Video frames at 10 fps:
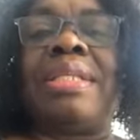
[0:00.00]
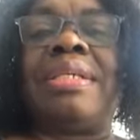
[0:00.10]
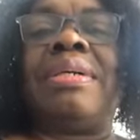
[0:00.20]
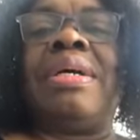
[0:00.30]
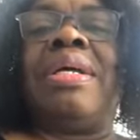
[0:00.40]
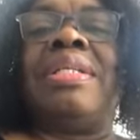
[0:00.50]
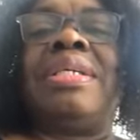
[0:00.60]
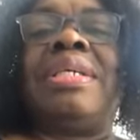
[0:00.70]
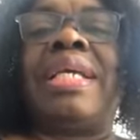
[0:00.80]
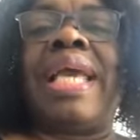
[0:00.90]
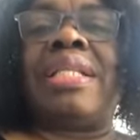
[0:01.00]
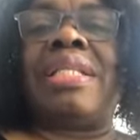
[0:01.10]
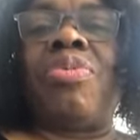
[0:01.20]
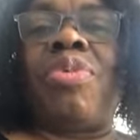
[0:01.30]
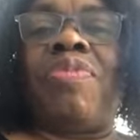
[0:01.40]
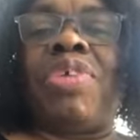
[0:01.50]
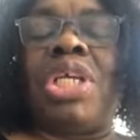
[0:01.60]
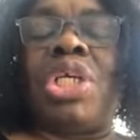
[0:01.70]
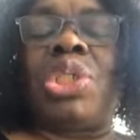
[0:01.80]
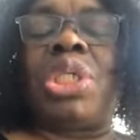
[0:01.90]
to get the
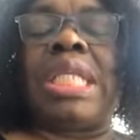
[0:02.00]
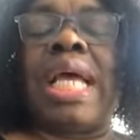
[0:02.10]
revelation.